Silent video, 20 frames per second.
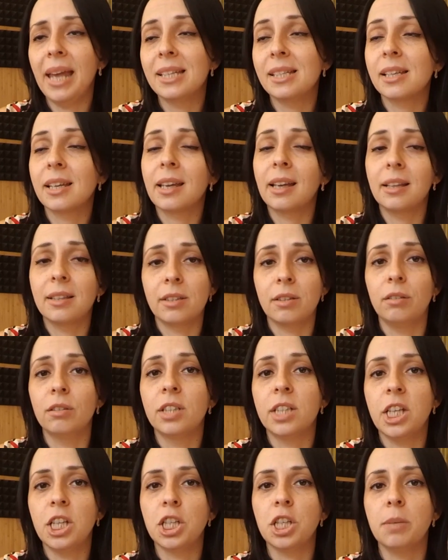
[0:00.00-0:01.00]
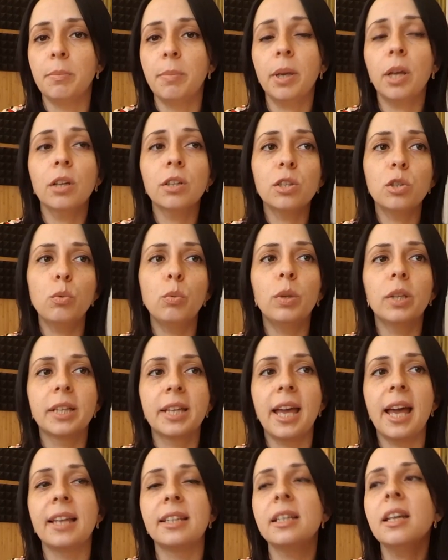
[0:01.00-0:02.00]
consultation, because you will
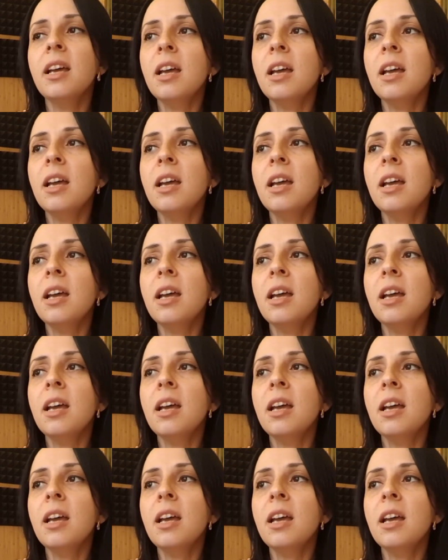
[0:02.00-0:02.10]
get